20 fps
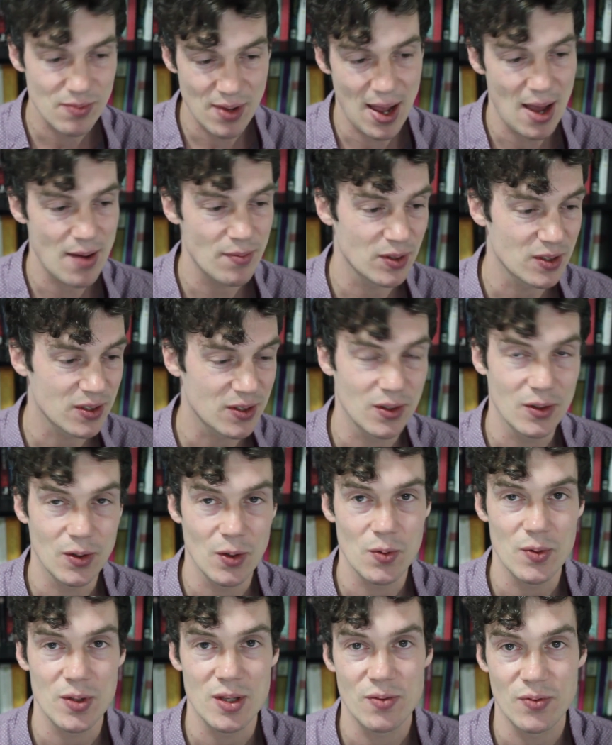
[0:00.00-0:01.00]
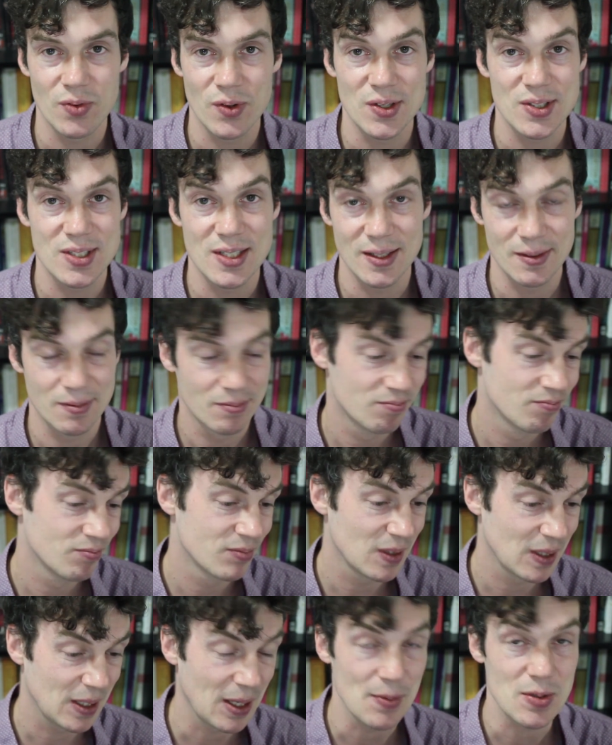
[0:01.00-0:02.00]
I'm just going to go with the first that
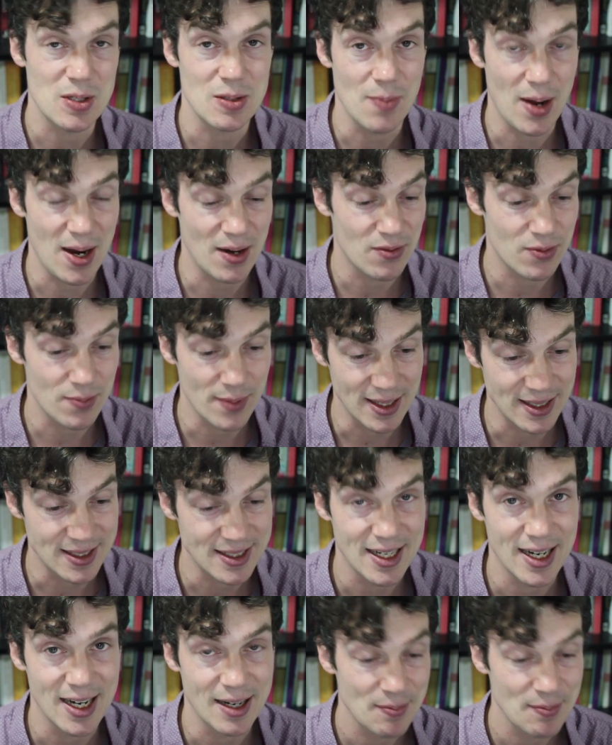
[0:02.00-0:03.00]
comes to mind for me today.